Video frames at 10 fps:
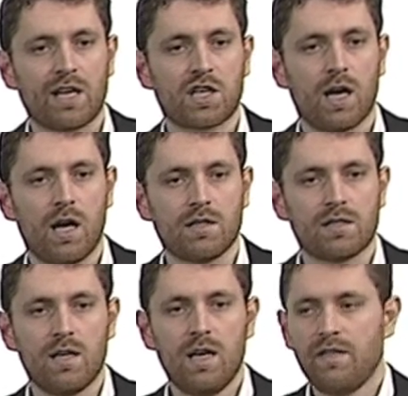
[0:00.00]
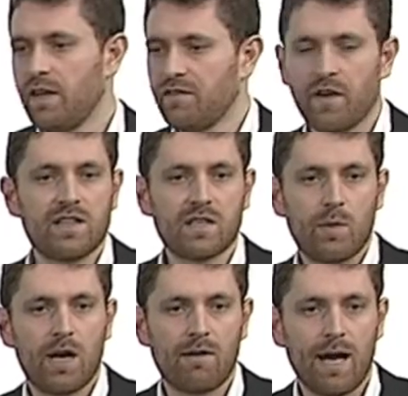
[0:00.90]
cards, then find some
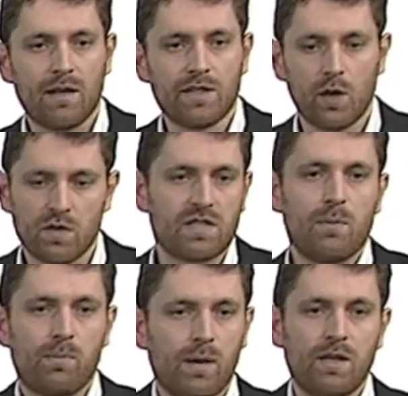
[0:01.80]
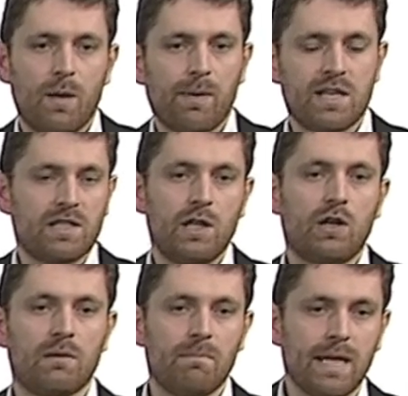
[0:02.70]
way around it or some place that you
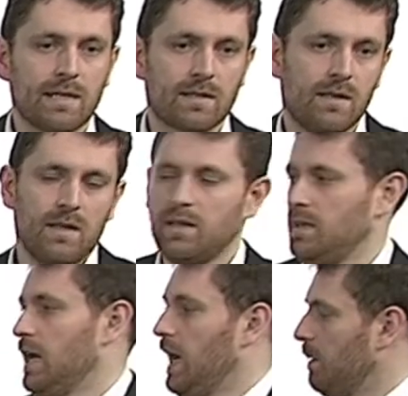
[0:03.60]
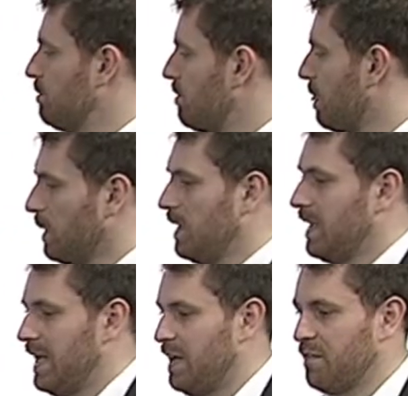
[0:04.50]
can meet. Don't
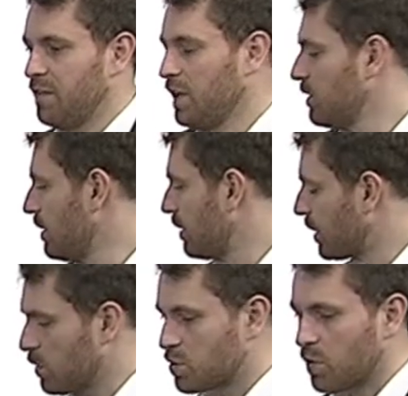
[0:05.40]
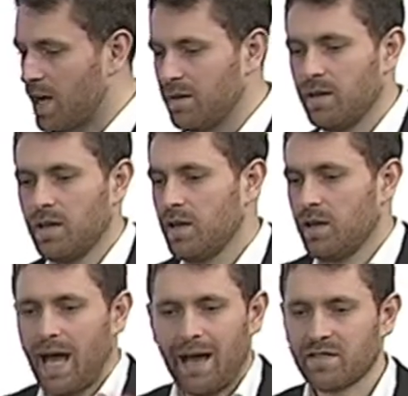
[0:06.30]
try and
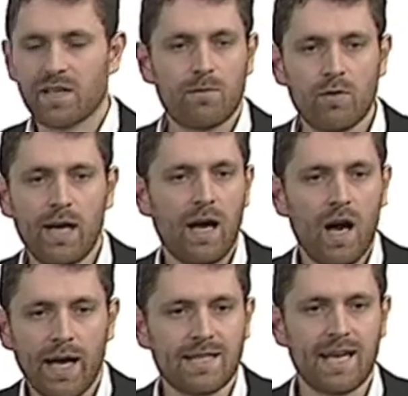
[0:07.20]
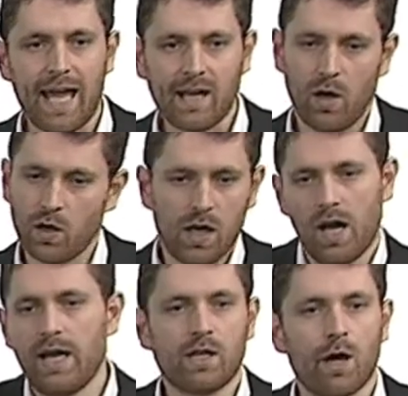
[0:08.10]
have some really high-tech
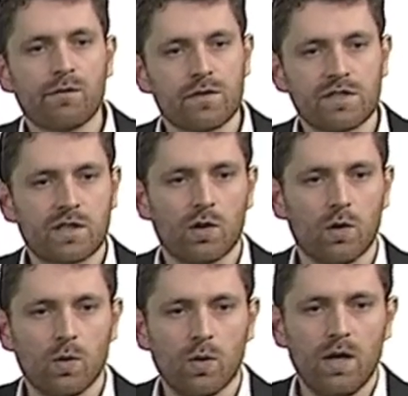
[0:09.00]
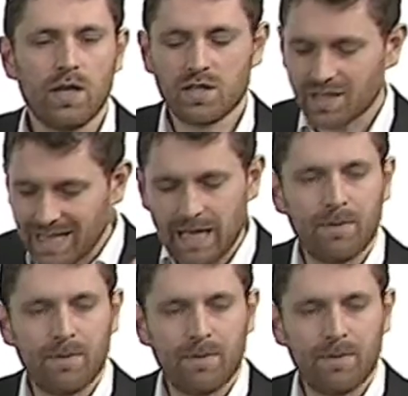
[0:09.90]
online conference call. Just keep it